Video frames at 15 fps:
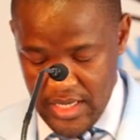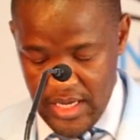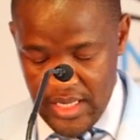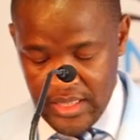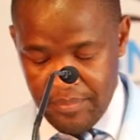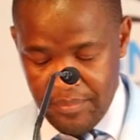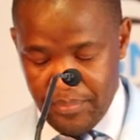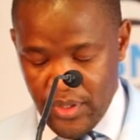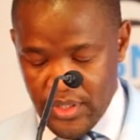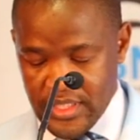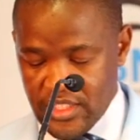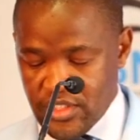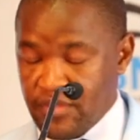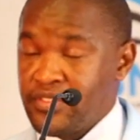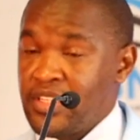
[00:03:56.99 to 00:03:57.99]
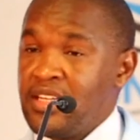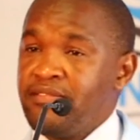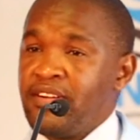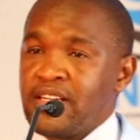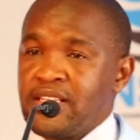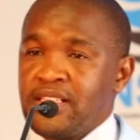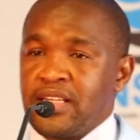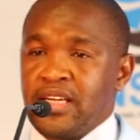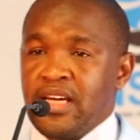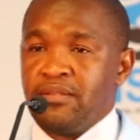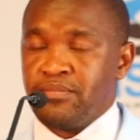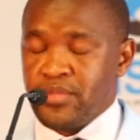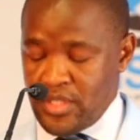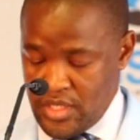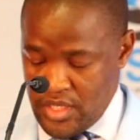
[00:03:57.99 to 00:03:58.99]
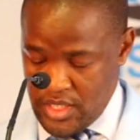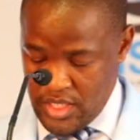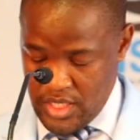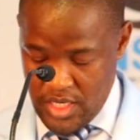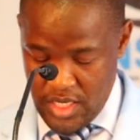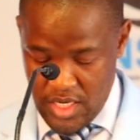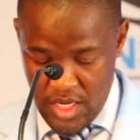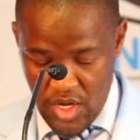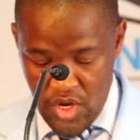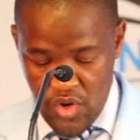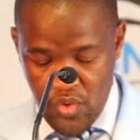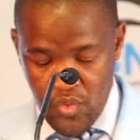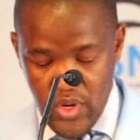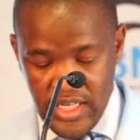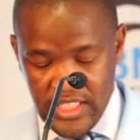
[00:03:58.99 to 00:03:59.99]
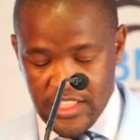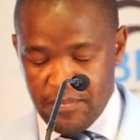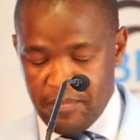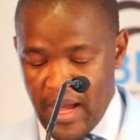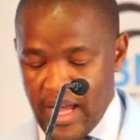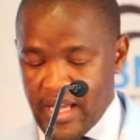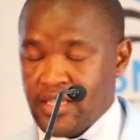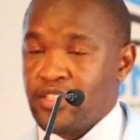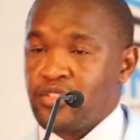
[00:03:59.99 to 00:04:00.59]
In the process of delivering the Games, we smiled